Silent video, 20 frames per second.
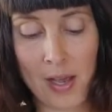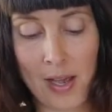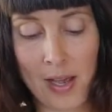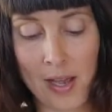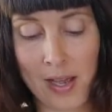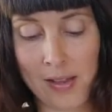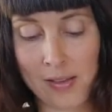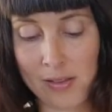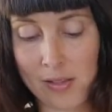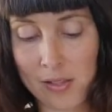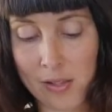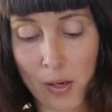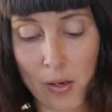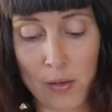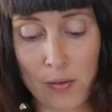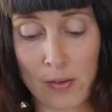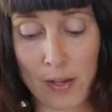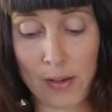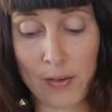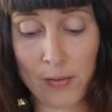and solve
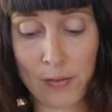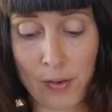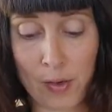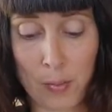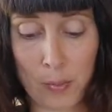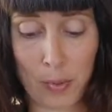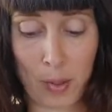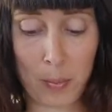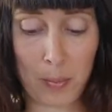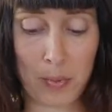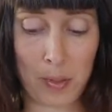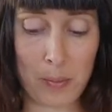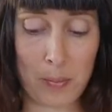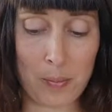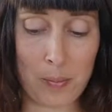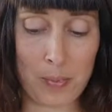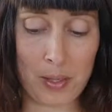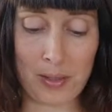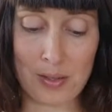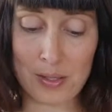every problem
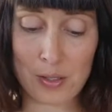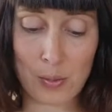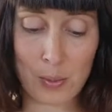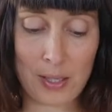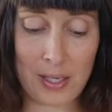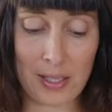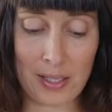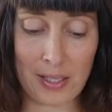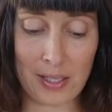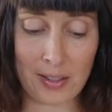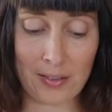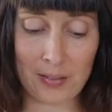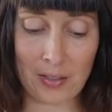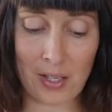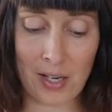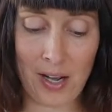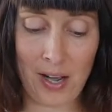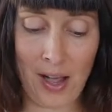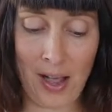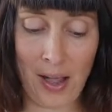in the twinkling of an
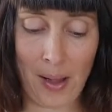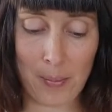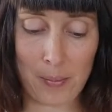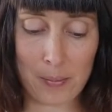eye.